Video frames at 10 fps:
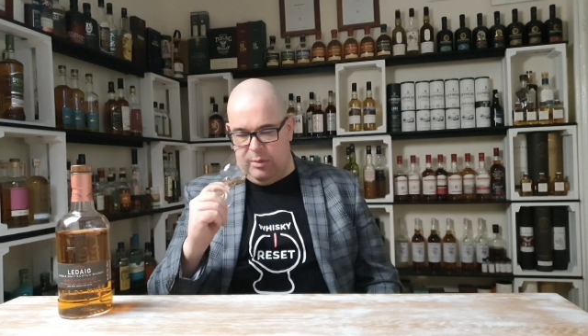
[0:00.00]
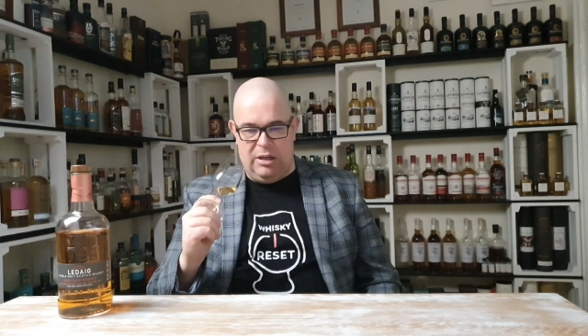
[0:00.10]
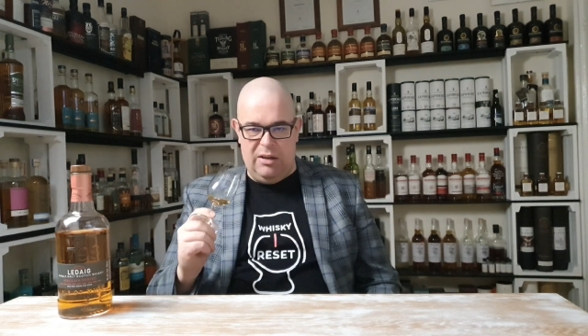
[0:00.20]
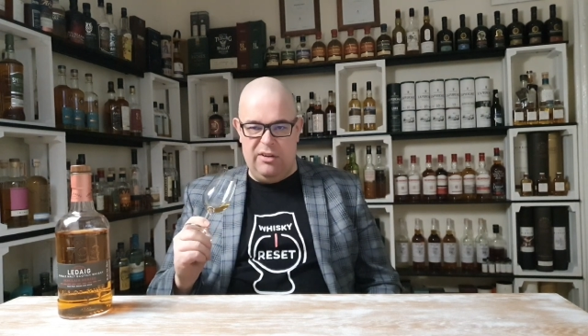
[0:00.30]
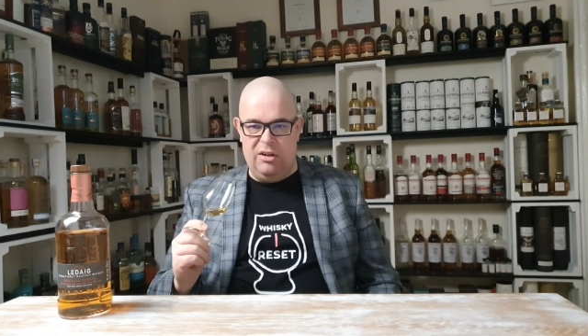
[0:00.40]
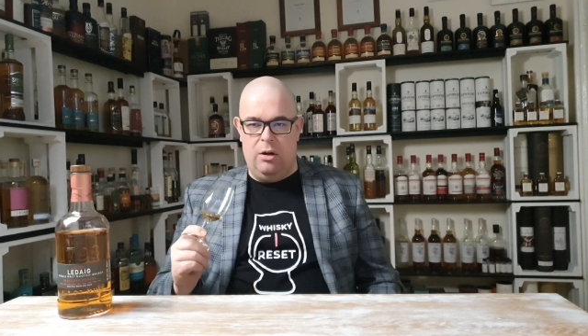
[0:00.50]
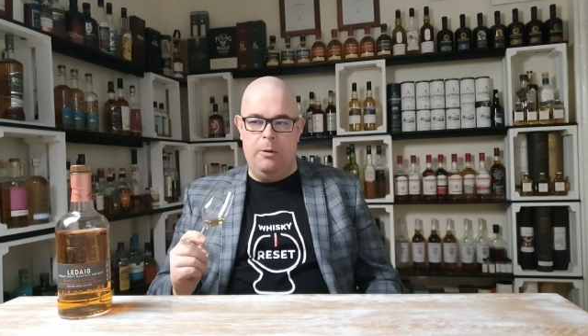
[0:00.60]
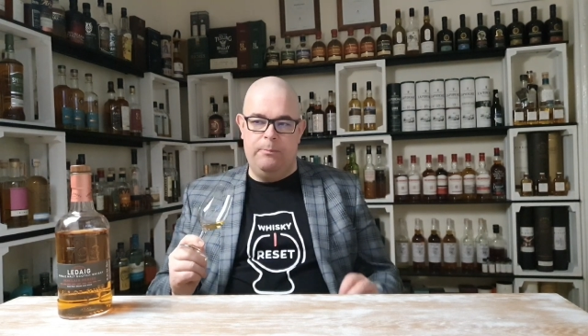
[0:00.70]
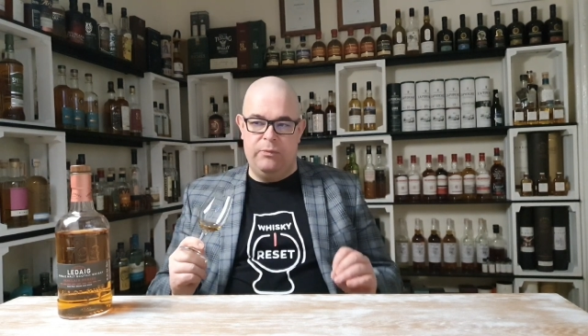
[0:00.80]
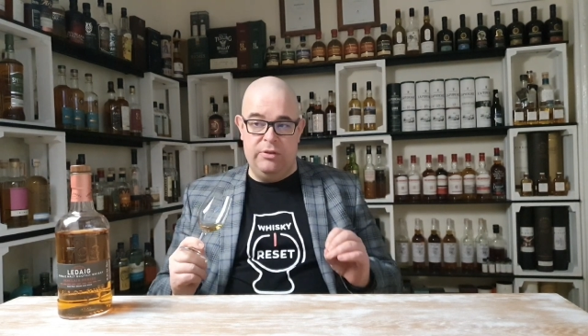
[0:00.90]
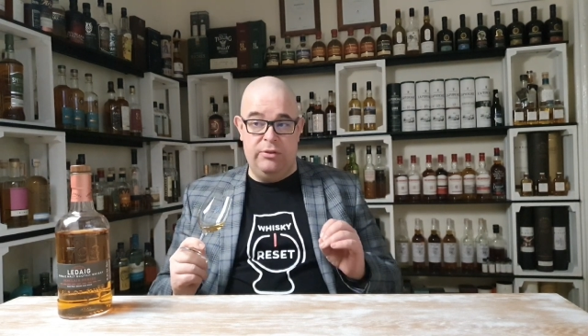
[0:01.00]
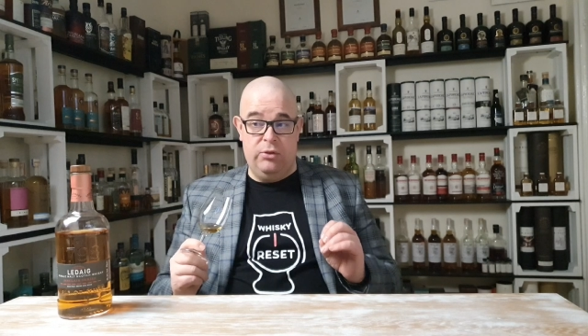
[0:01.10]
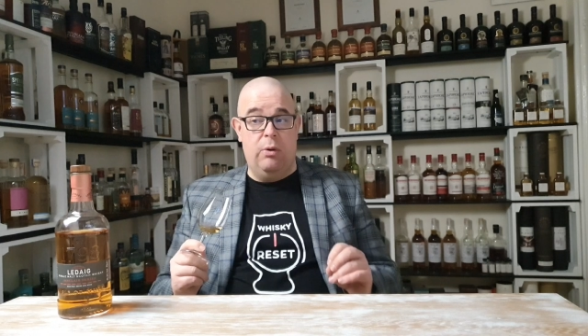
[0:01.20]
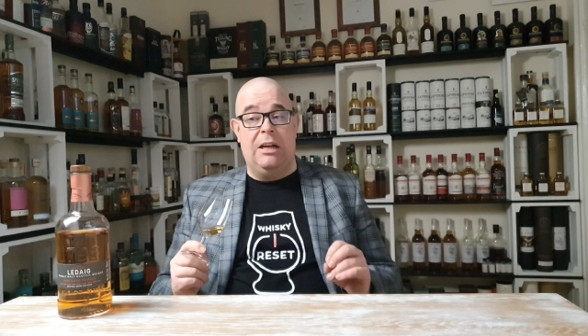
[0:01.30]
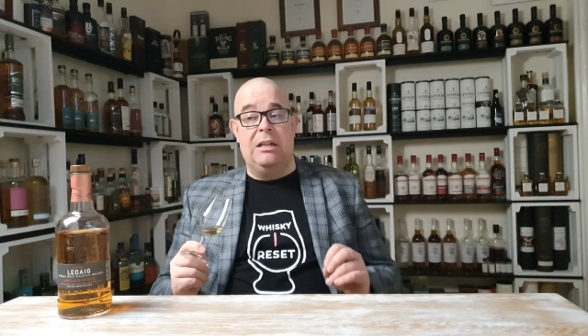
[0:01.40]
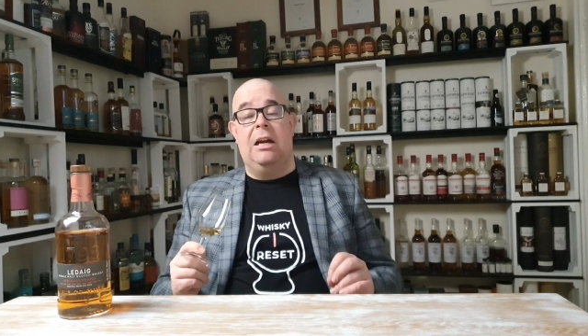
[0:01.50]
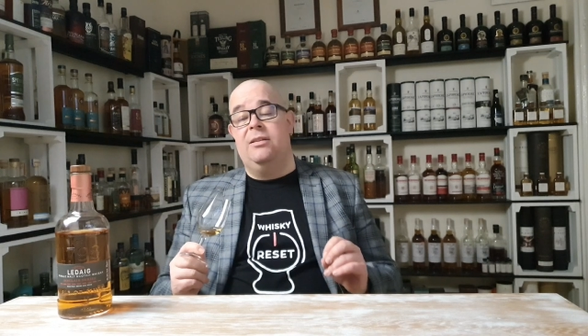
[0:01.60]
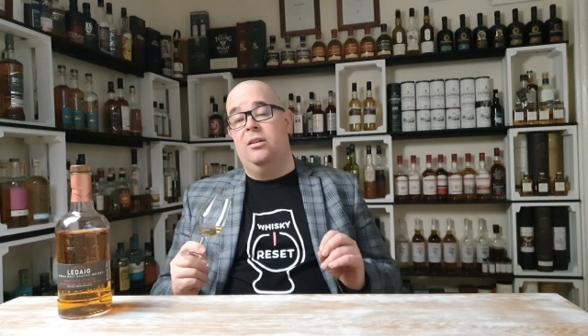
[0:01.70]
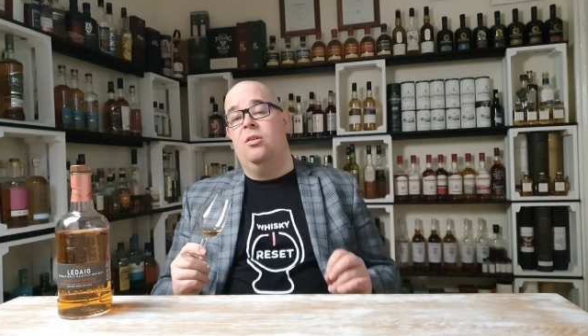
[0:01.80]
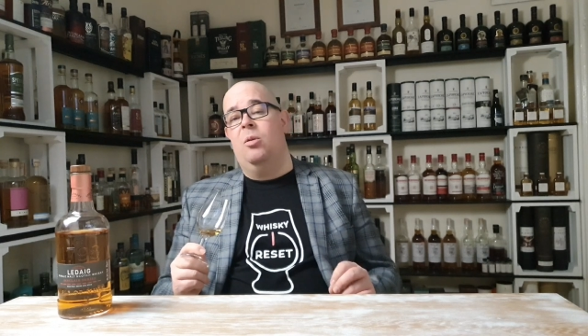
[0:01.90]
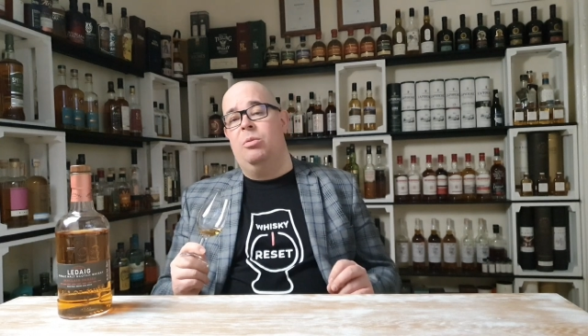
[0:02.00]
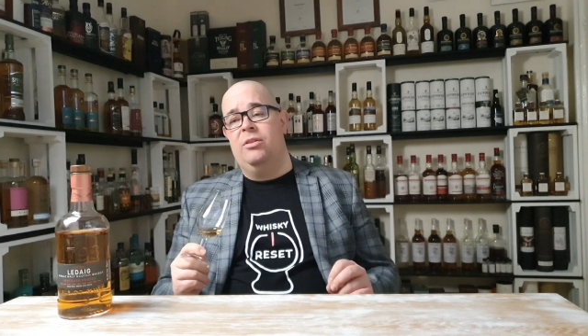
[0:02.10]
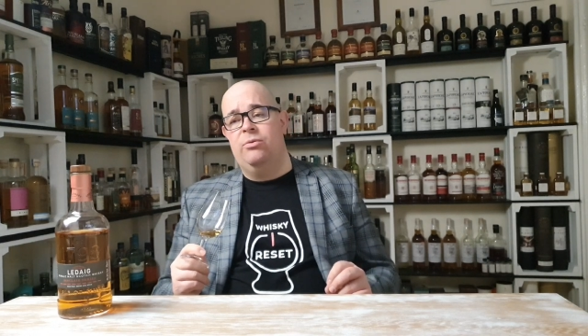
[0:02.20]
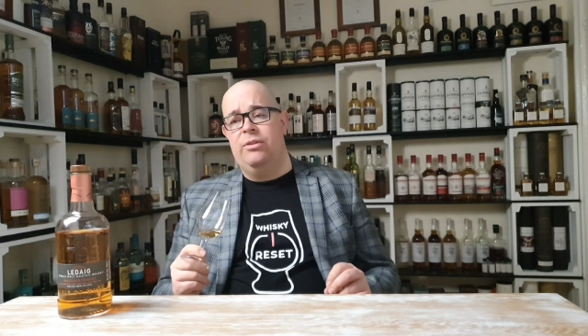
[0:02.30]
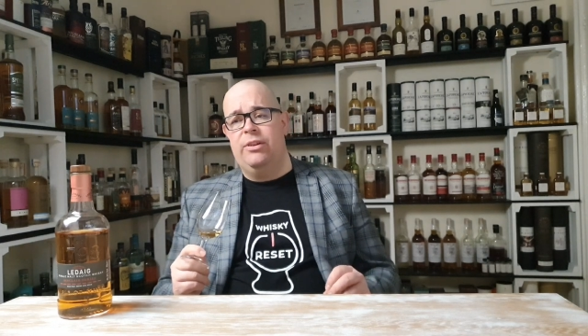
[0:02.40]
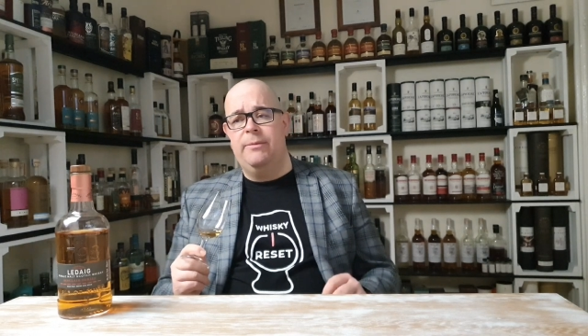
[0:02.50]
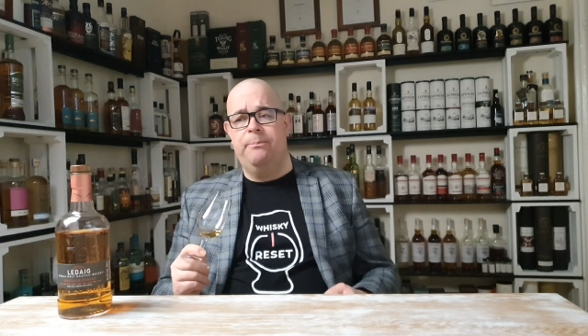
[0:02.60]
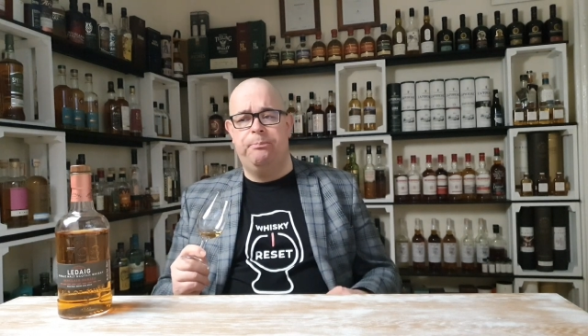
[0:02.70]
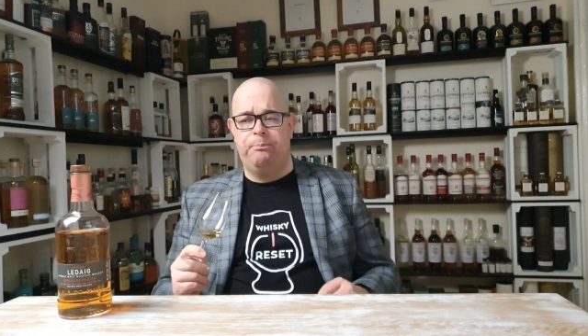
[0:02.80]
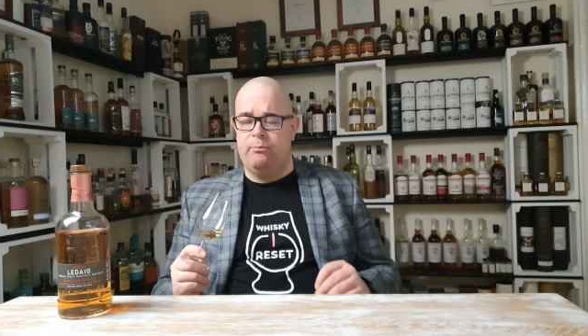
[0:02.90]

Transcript: But even though this is quite nice and complex whiskey,